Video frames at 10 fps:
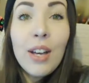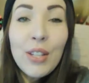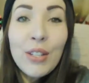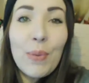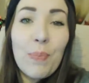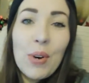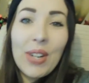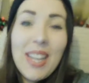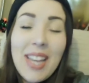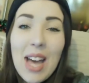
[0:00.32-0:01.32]
Good
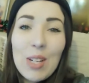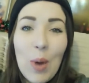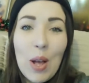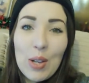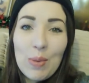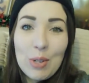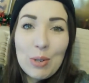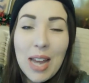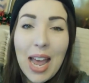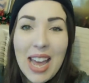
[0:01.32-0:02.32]
morning and welcome
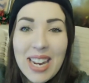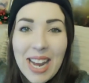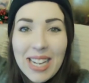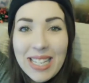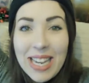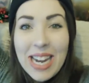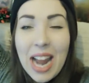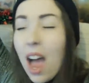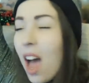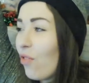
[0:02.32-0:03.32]
to day
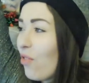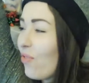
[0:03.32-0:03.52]
19 of